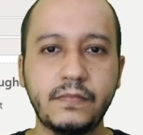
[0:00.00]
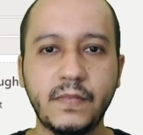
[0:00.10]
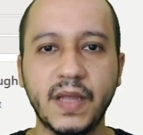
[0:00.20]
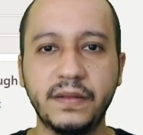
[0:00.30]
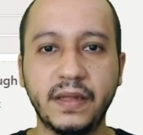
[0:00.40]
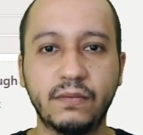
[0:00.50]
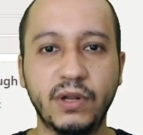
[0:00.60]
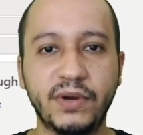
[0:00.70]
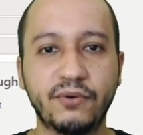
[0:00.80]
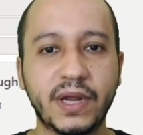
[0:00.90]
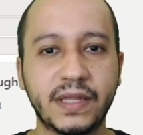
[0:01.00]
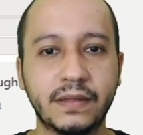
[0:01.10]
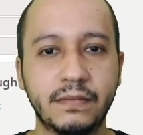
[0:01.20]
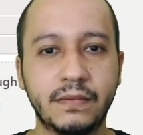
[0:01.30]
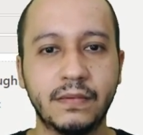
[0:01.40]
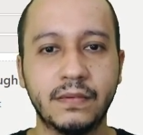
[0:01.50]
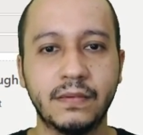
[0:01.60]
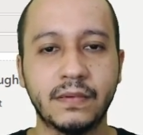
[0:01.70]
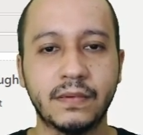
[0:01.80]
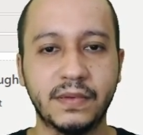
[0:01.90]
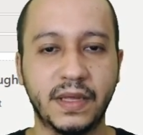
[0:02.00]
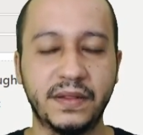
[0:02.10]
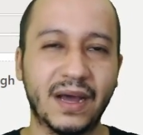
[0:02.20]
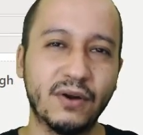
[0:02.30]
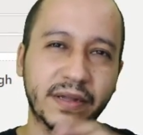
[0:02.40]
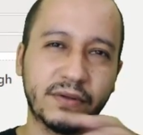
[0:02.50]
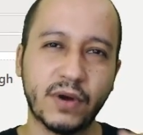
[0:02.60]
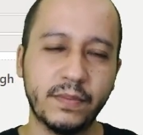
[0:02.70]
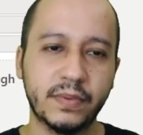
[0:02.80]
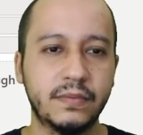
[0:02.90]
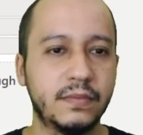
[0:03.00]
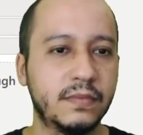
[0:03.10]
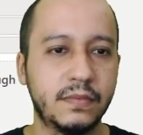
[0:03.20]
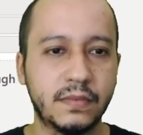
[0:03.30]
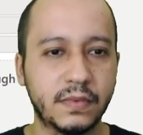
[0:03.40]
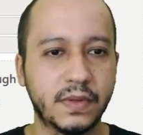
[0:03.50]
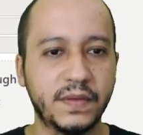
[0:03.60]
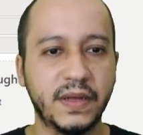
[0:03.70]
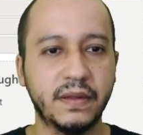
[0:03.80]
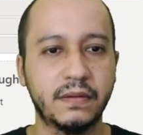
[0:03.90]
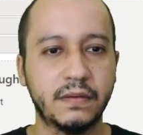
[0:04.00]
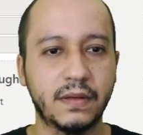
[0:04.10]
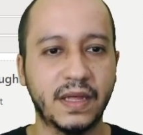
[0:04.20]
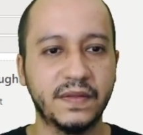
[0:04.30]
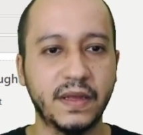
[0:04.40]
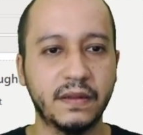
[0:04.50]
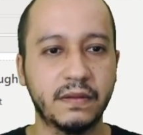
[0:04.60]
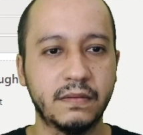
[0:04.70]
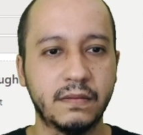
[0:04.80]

this will be red, the diagonal stripe, this and this,